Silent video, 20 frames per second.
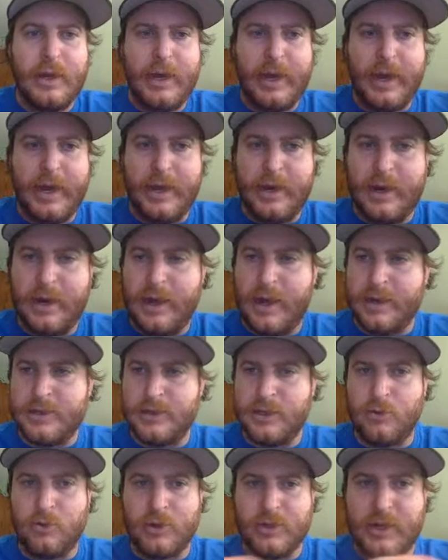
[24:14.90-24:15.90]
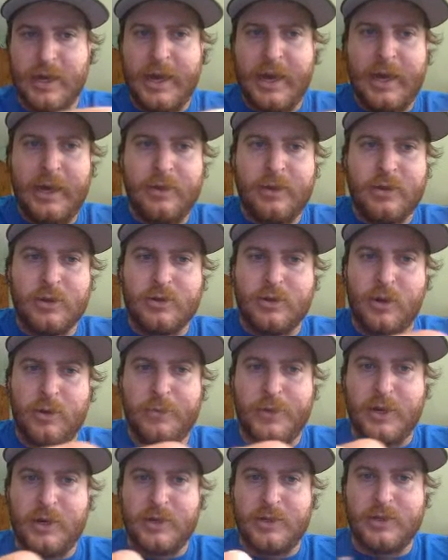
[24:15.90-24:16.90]
And at x equals 8, the slope
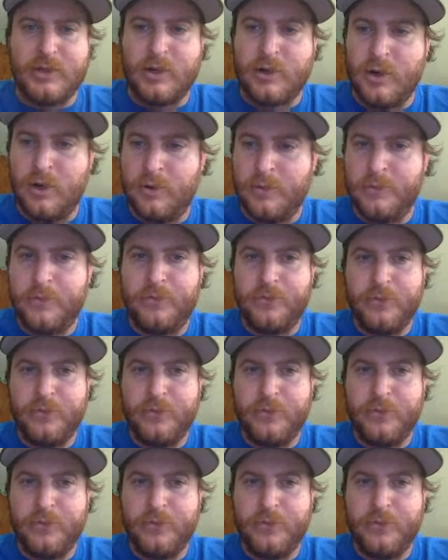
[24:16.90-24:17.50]
there is 0.